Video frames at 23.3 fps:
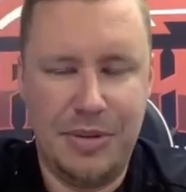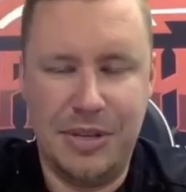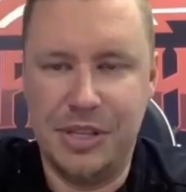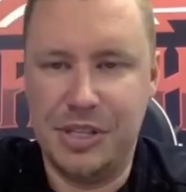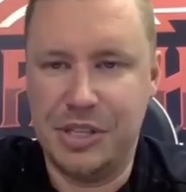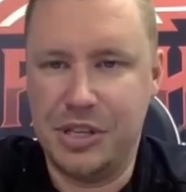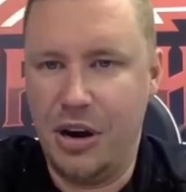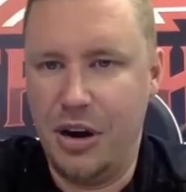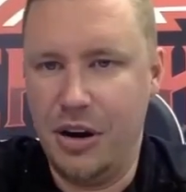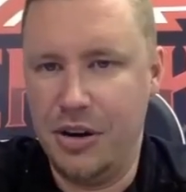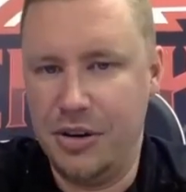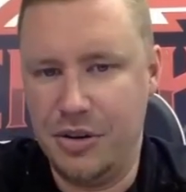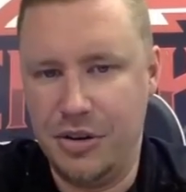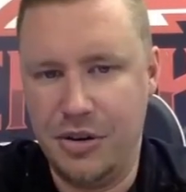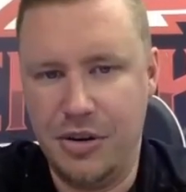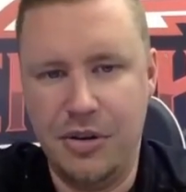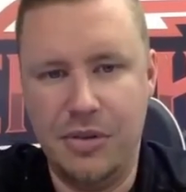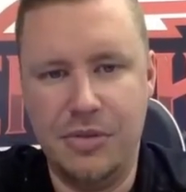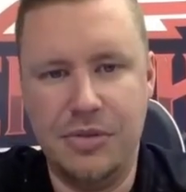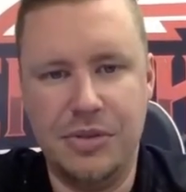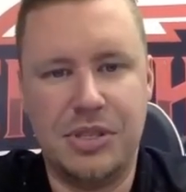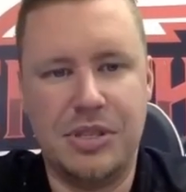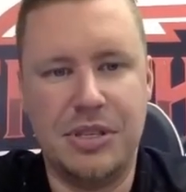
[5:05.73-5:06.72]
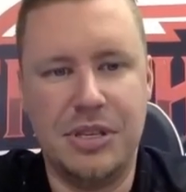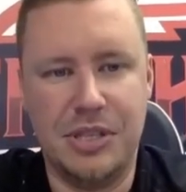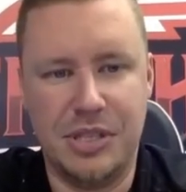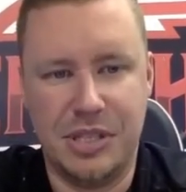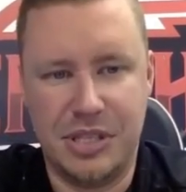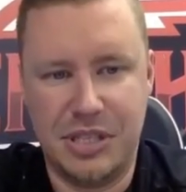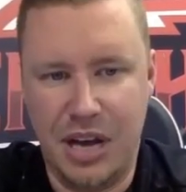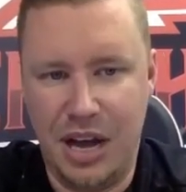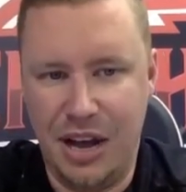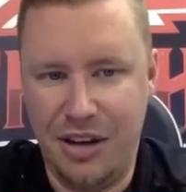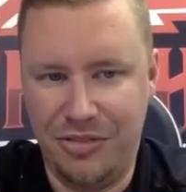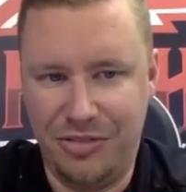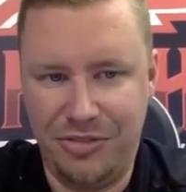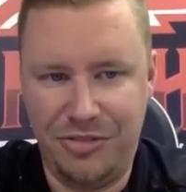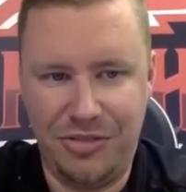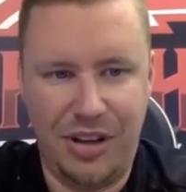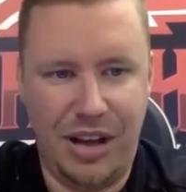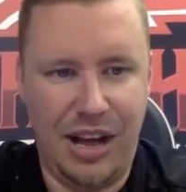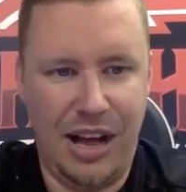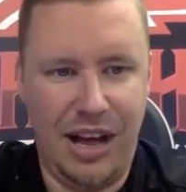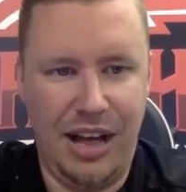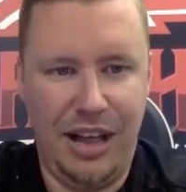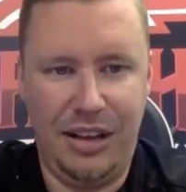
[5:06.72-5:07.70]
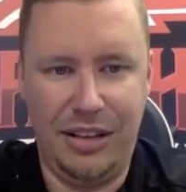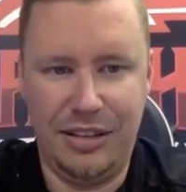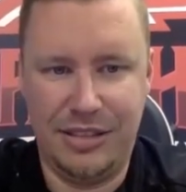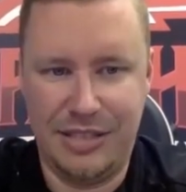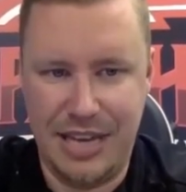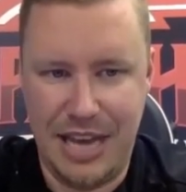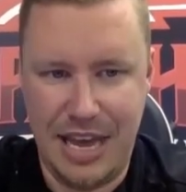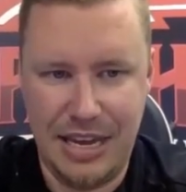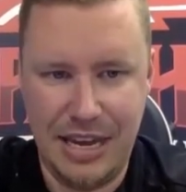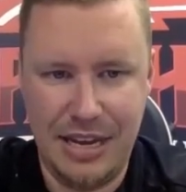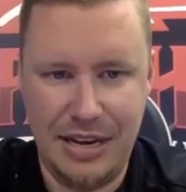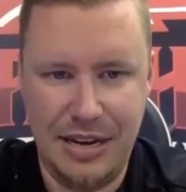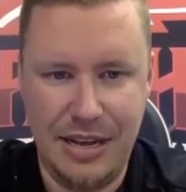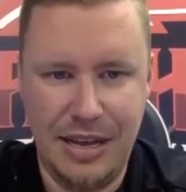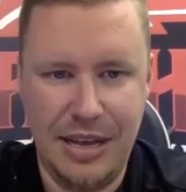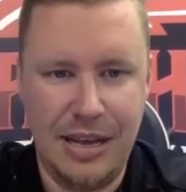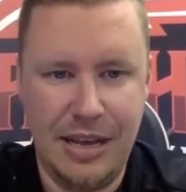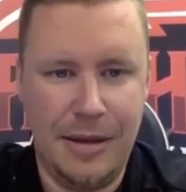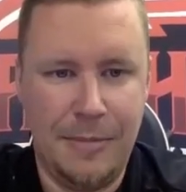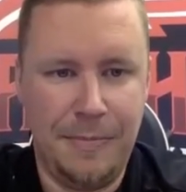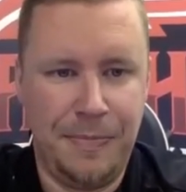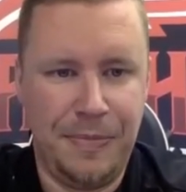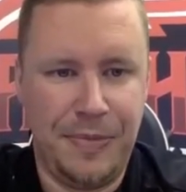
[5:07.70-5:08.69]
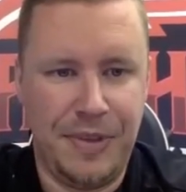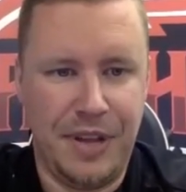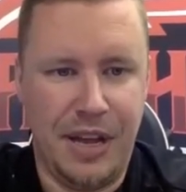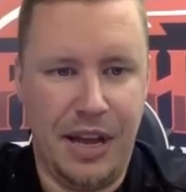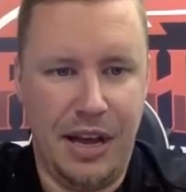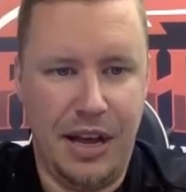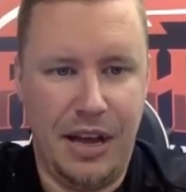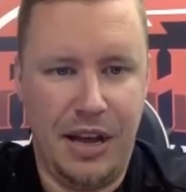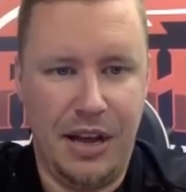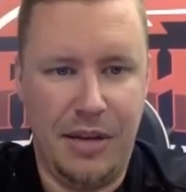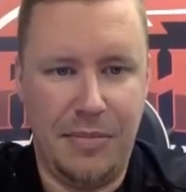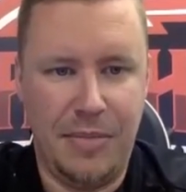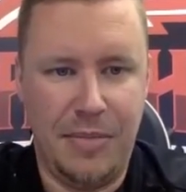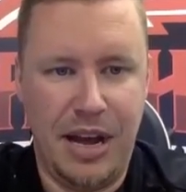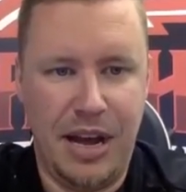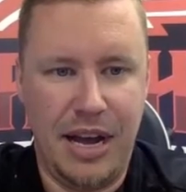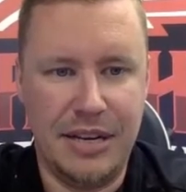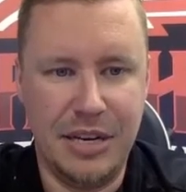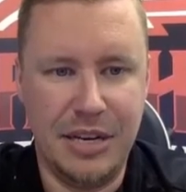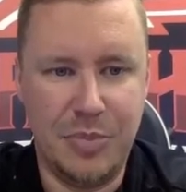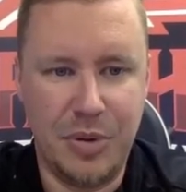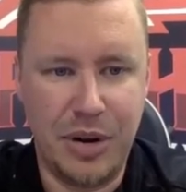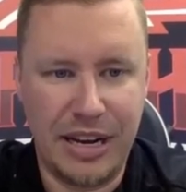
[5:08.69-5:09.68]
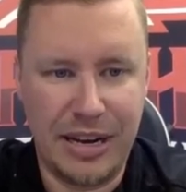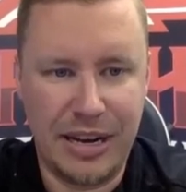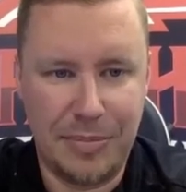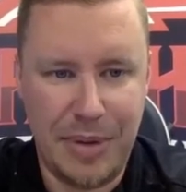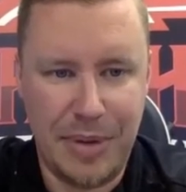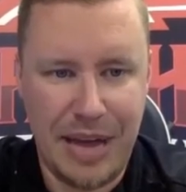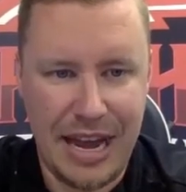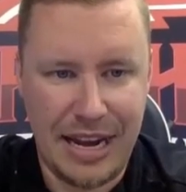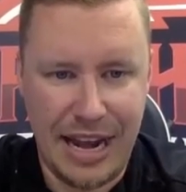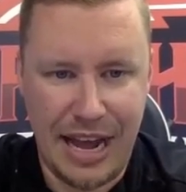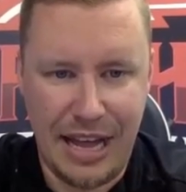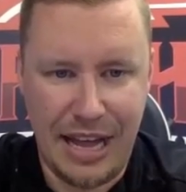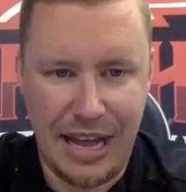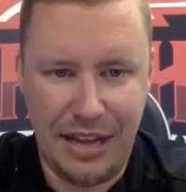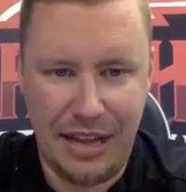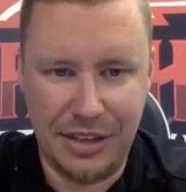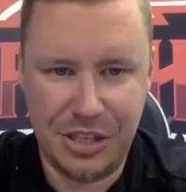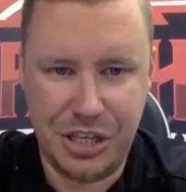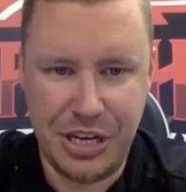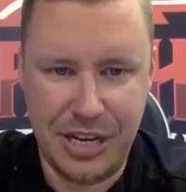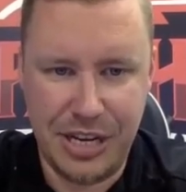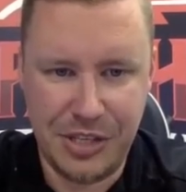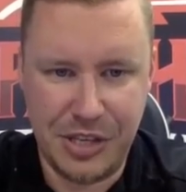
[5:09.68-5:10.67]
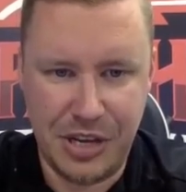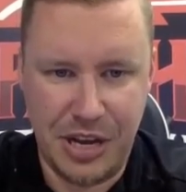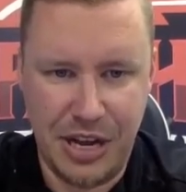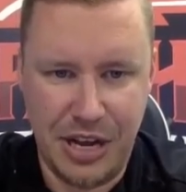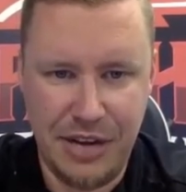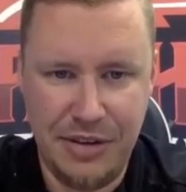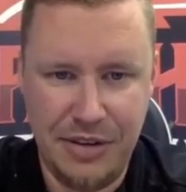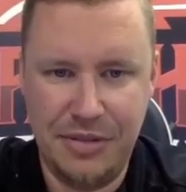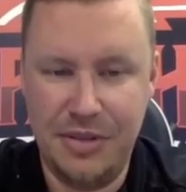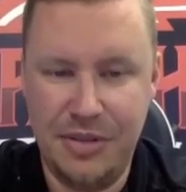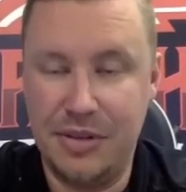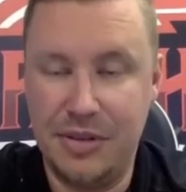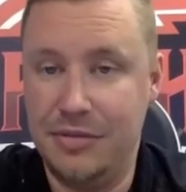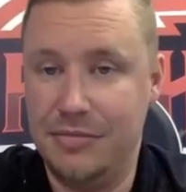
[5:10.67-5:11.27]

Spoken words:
He's hard nosed. He's tough. I'll take it. I did bring back Alex Chason.